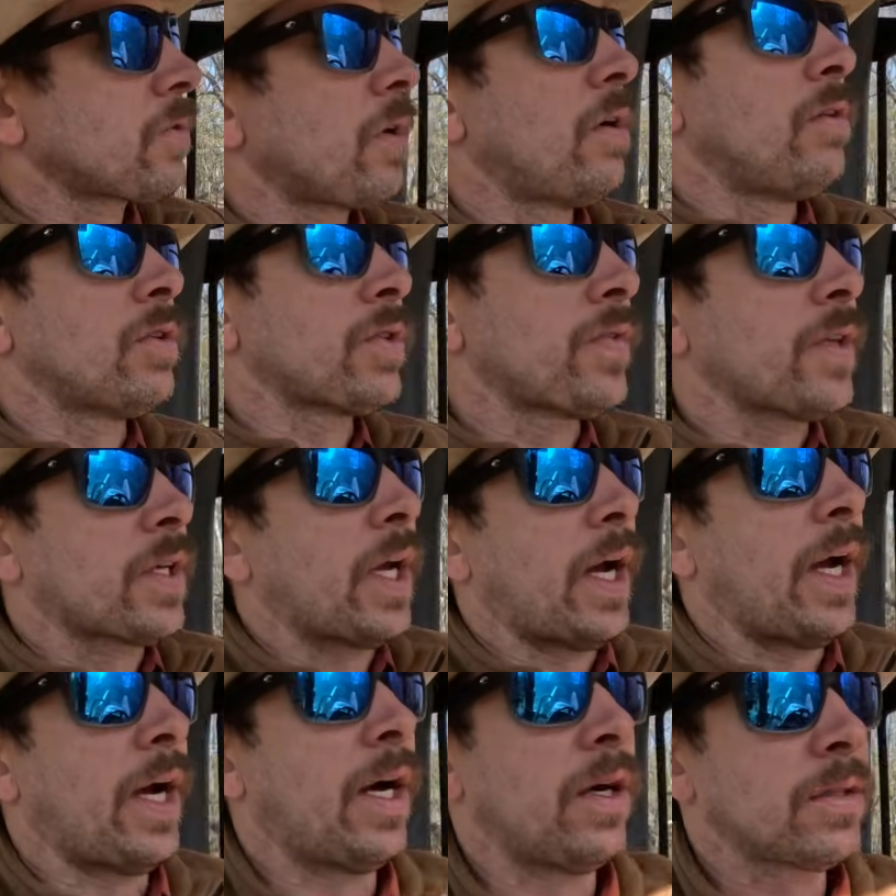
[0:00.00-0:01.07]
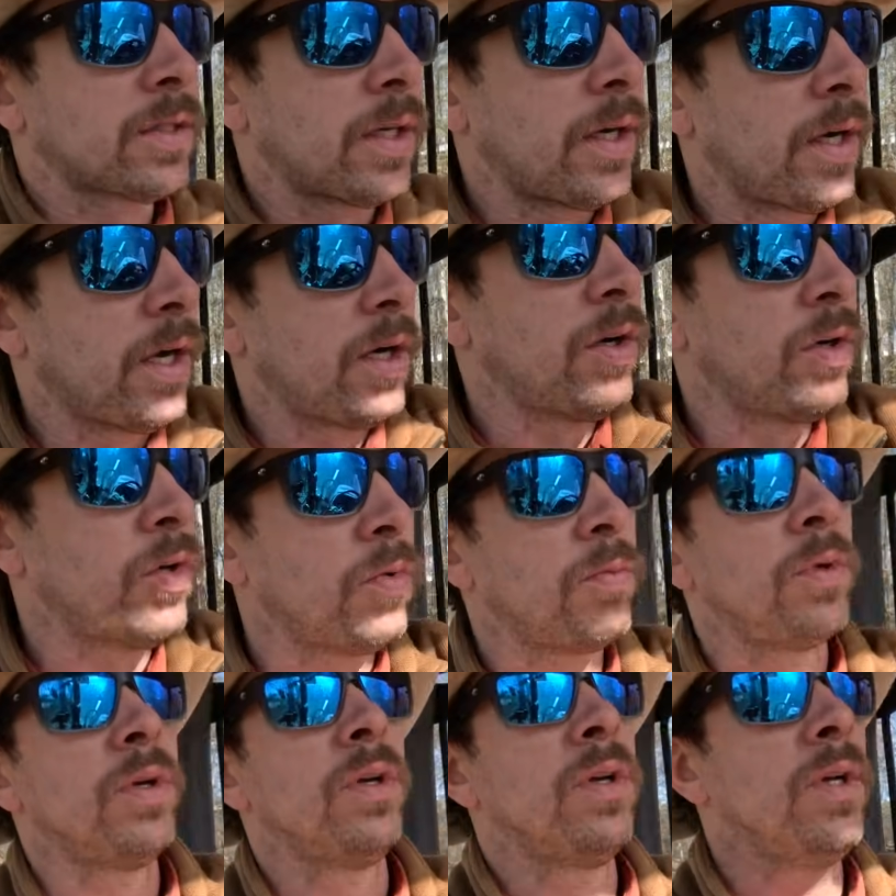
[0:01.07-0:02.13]
rolls for the cows here at
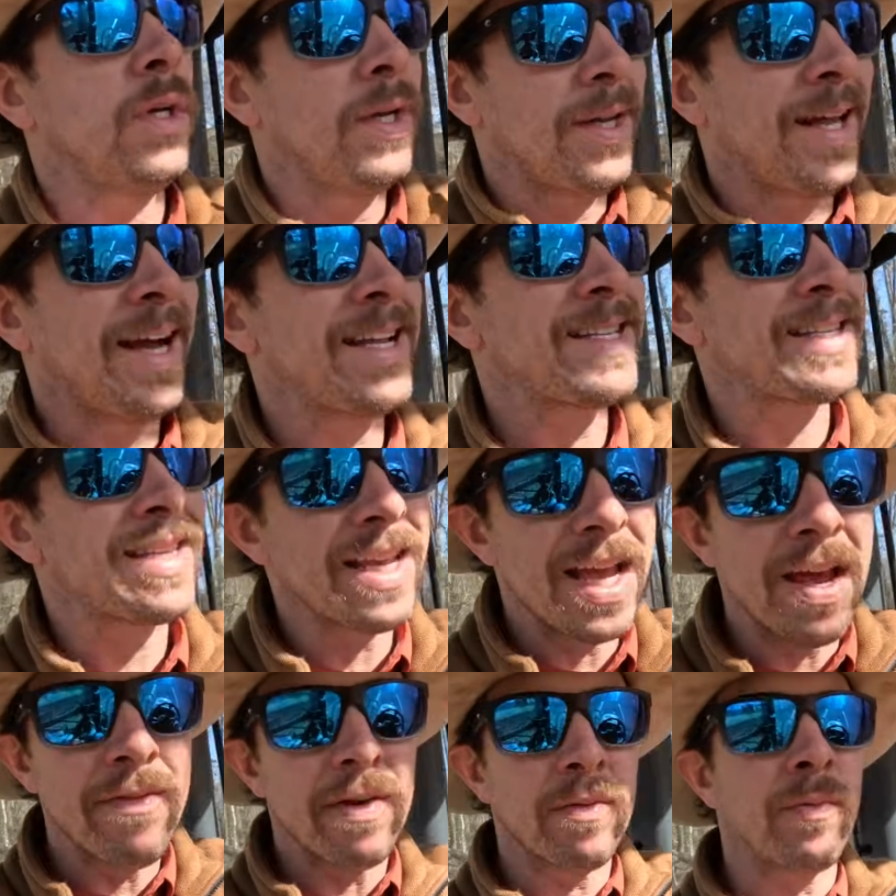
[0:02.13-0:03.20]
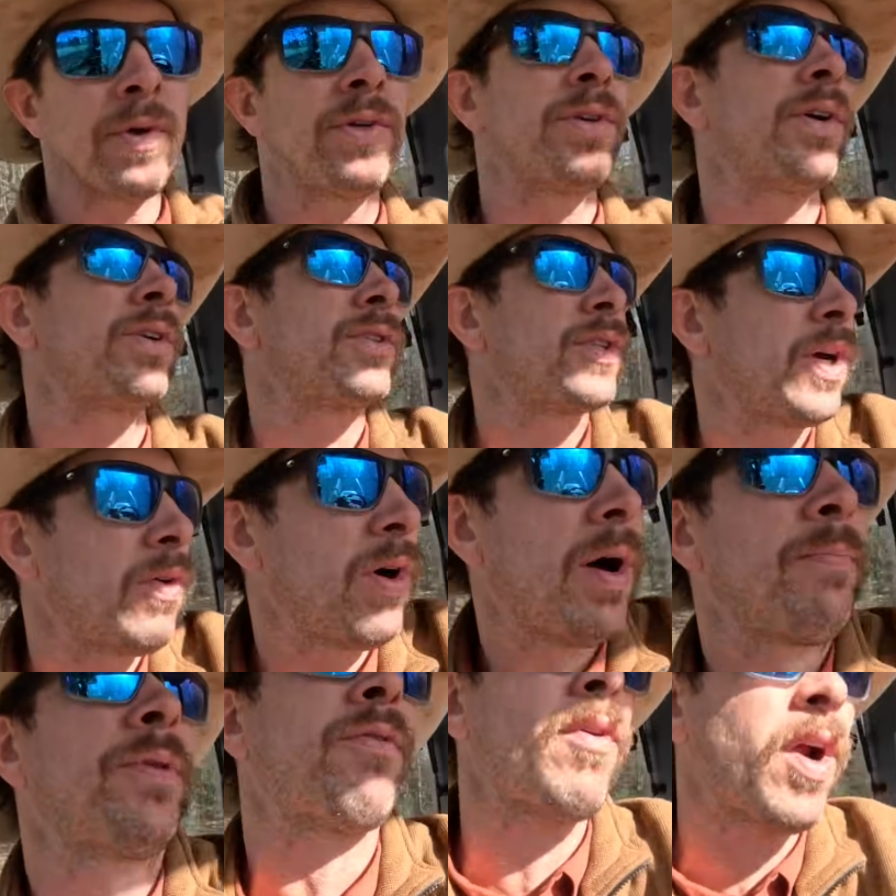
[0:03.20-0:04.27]
home. That's 7. We took 2
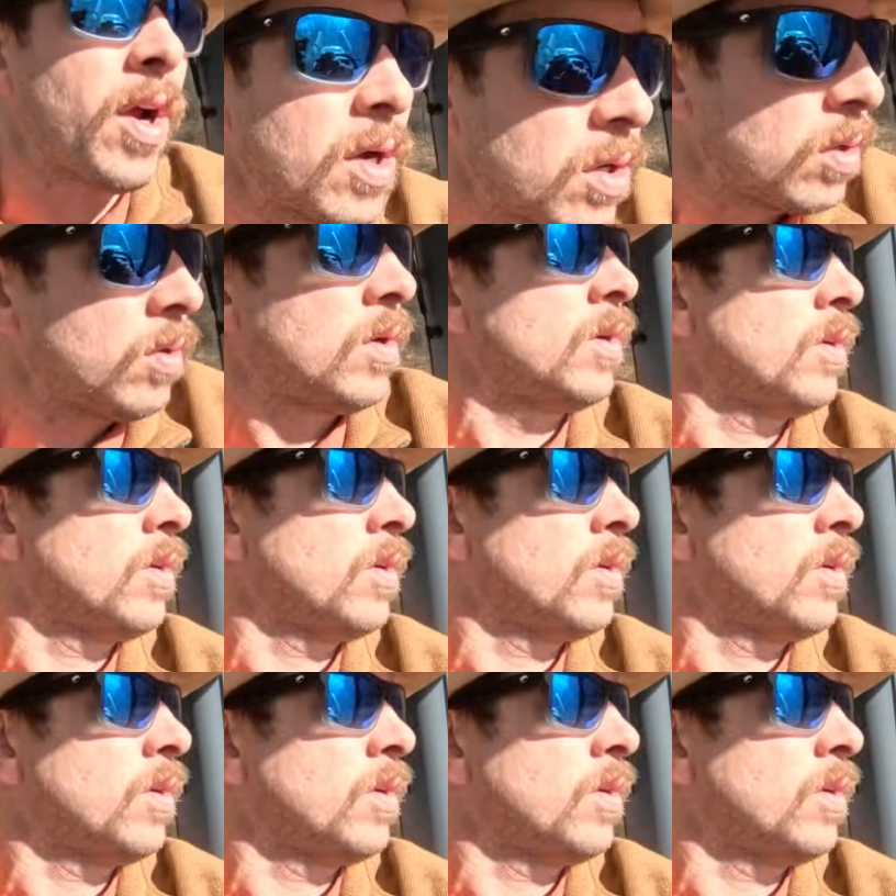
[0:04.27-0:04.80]
up the road to